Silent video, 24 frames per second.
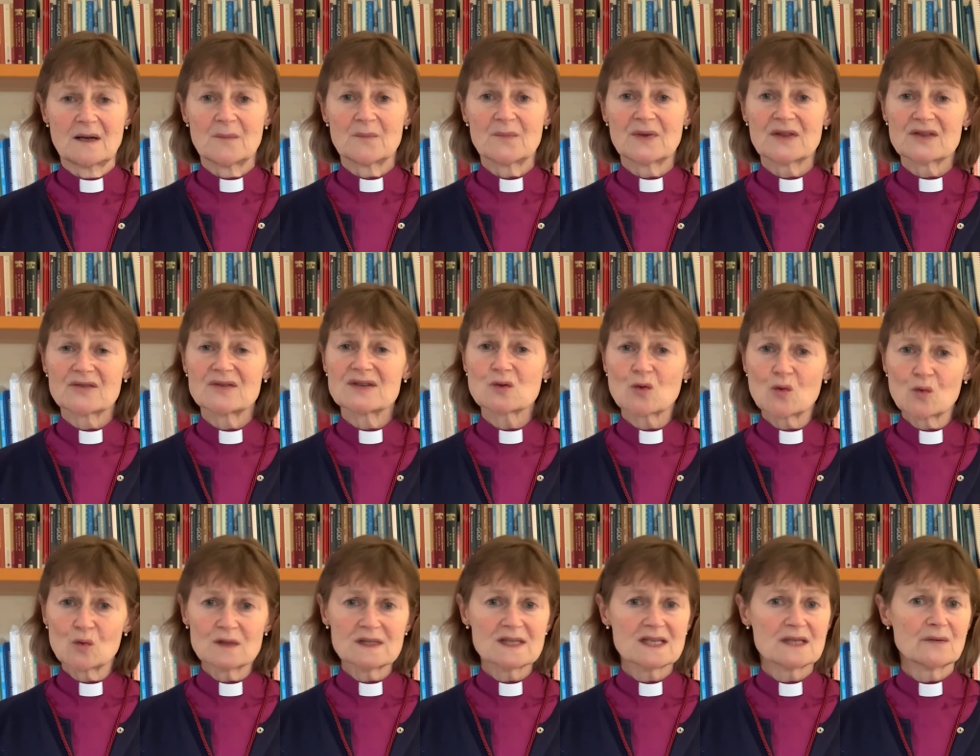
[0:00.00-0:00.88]
but there is
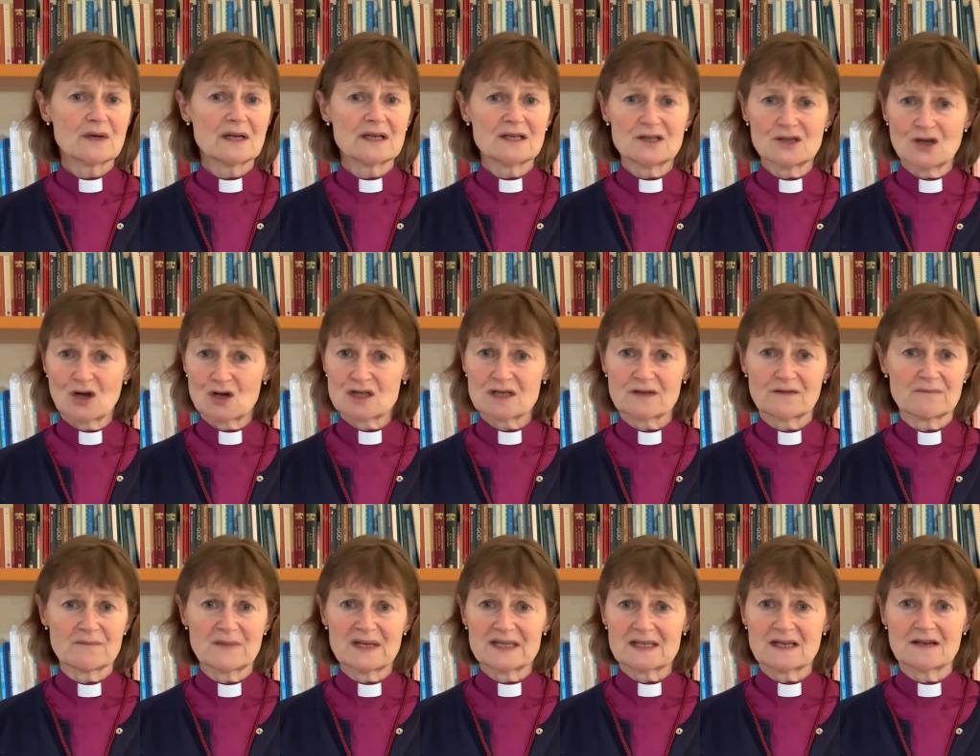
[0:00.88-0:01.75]
also a lot
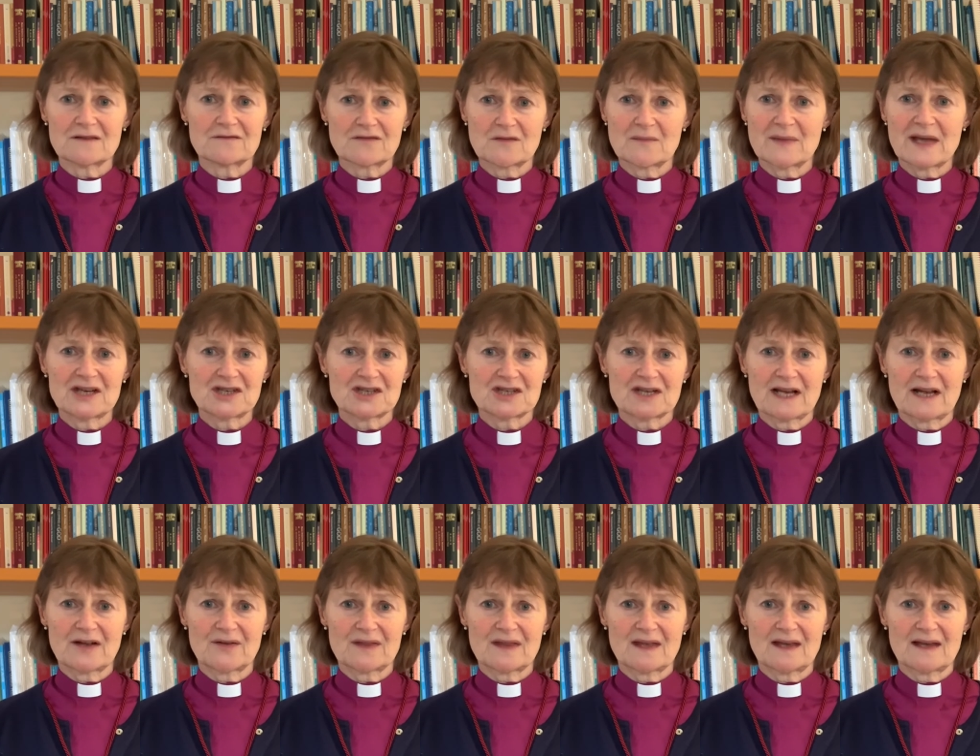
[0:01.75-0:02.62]
of misinformation
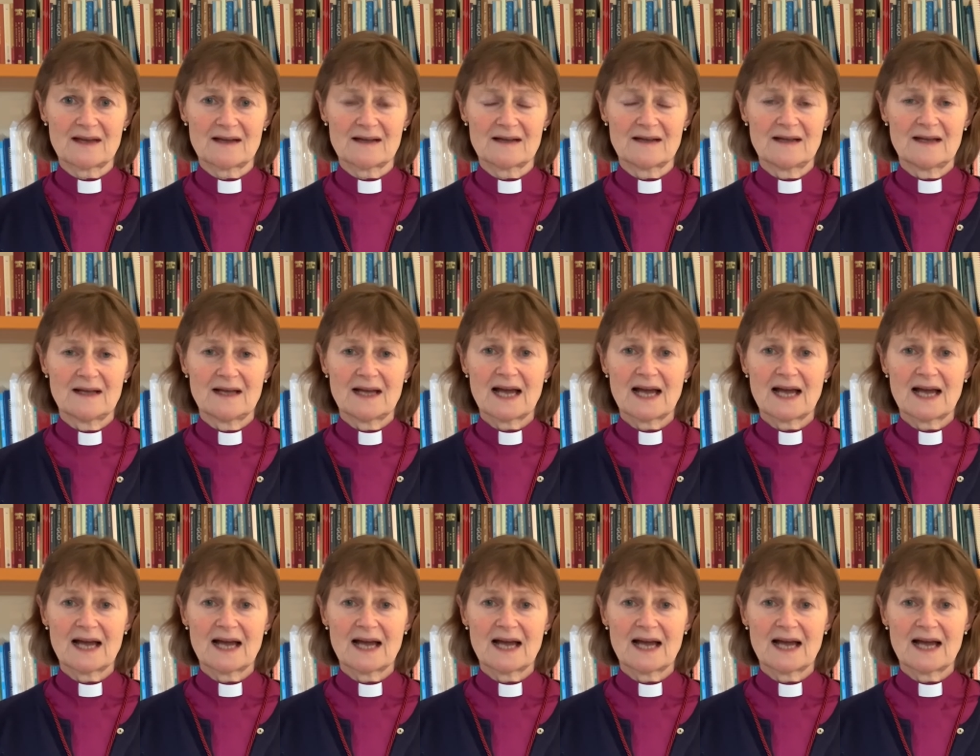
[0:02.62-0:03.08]
out there